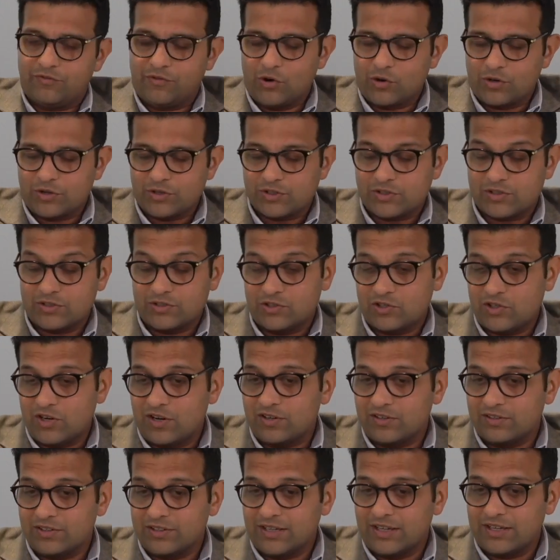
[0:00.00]
focus
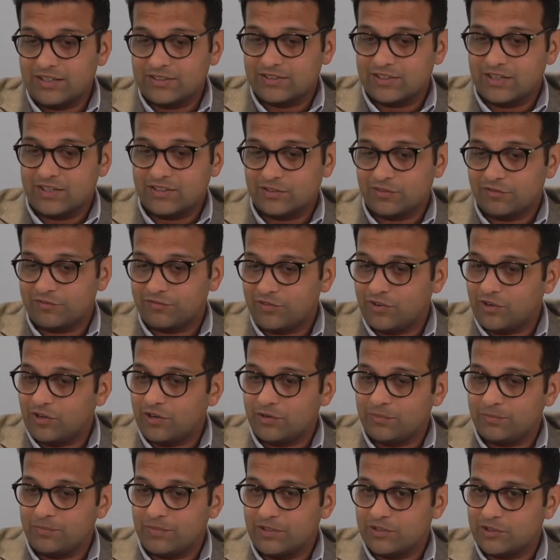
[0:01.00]
generally as a
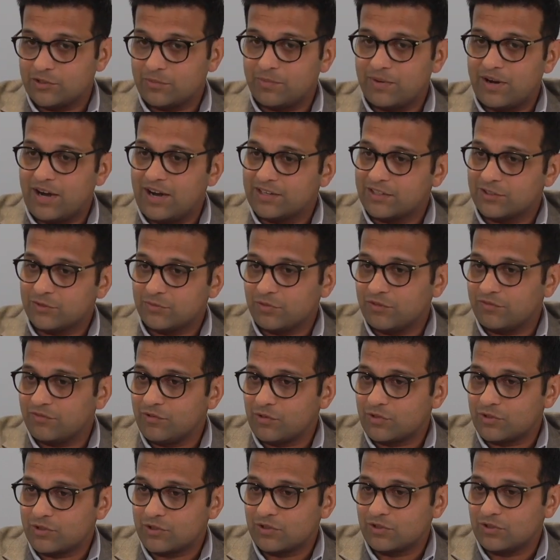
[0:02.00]
firm, as a practice, we
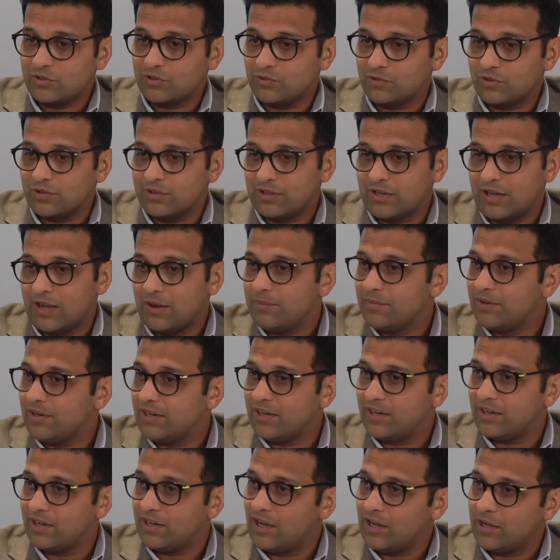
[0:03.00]
focus on doing
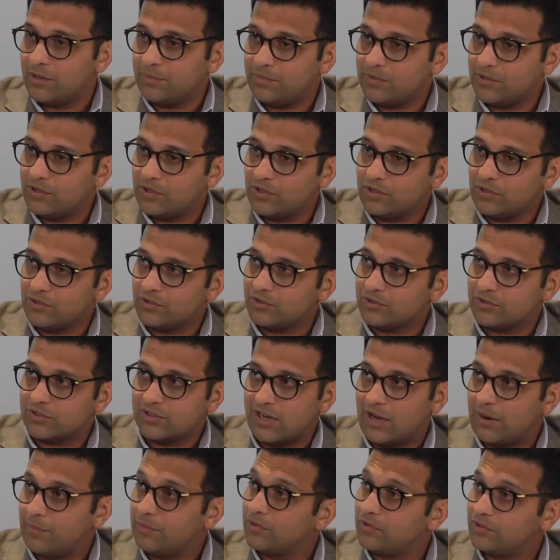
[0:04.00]
M&A, IPOs,
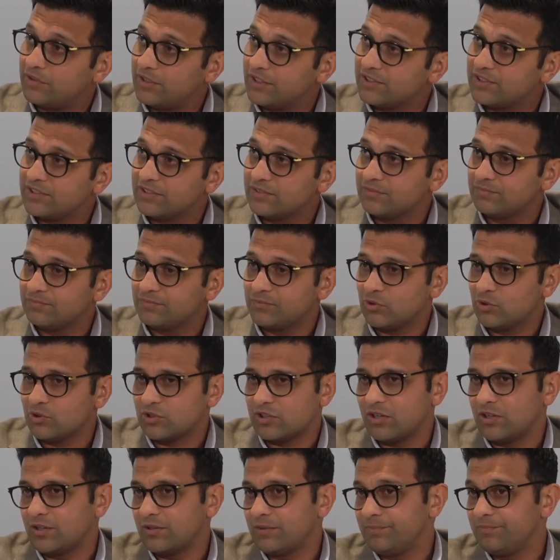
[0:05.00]
capital raising.
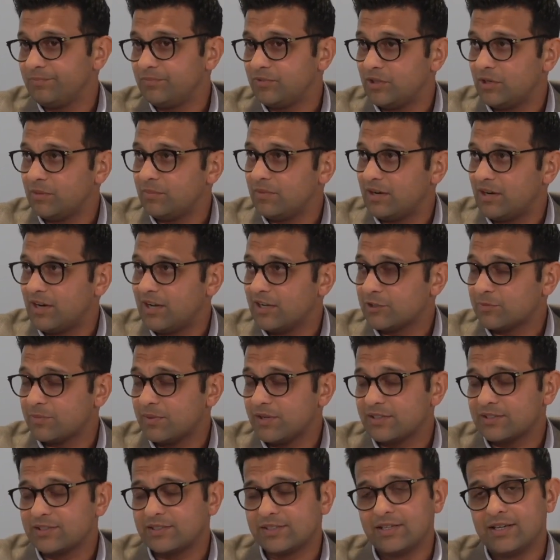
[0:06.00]
Those are 3 main
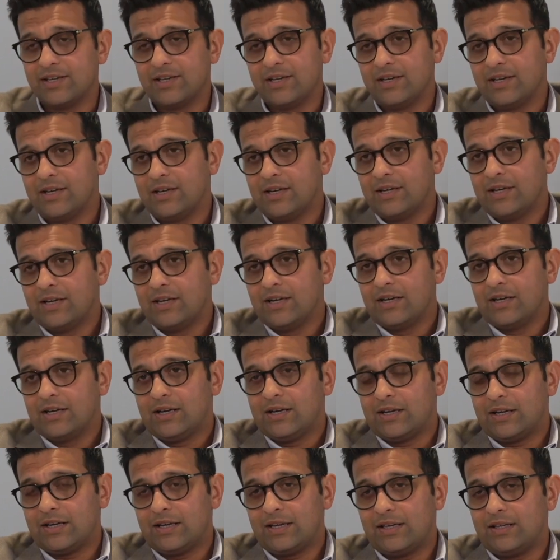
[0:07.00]
aspects.
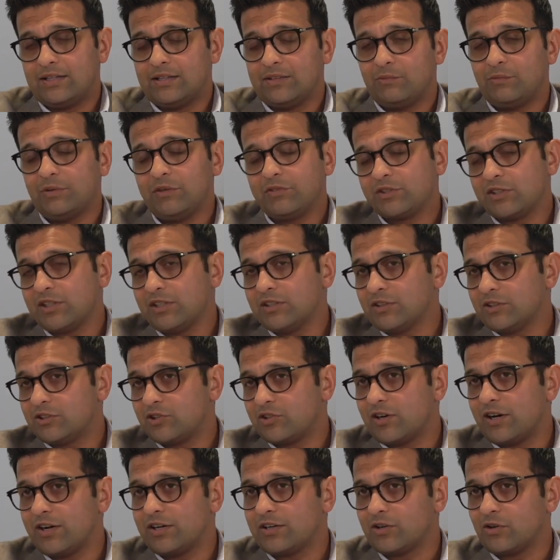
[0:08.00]
We've seen the
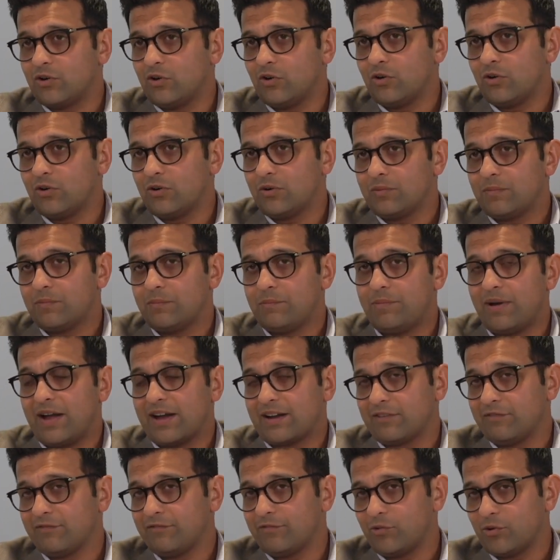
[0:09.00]
trend go
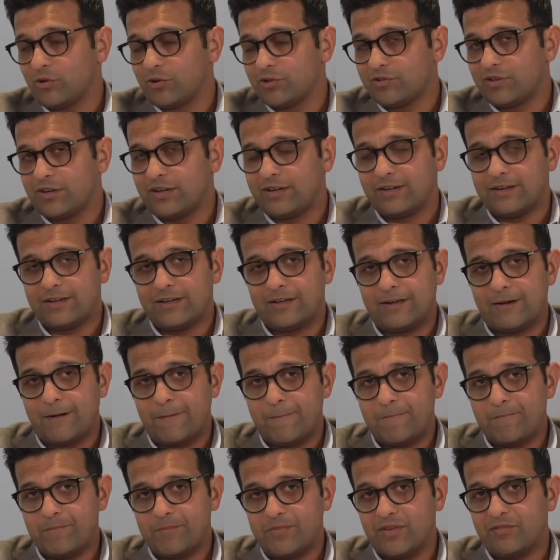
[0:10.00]
back and forth, right?
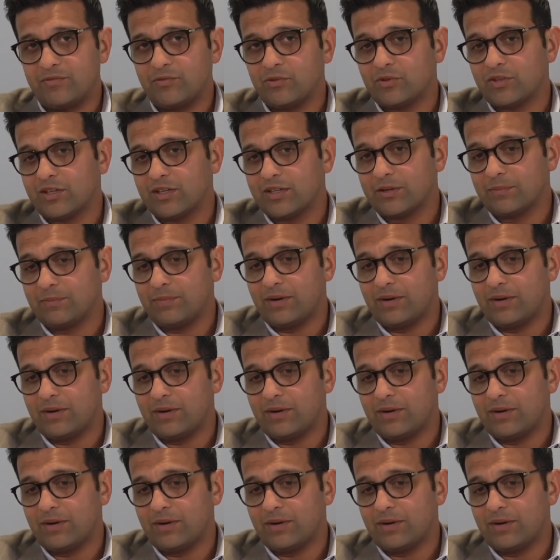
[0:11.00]
If you think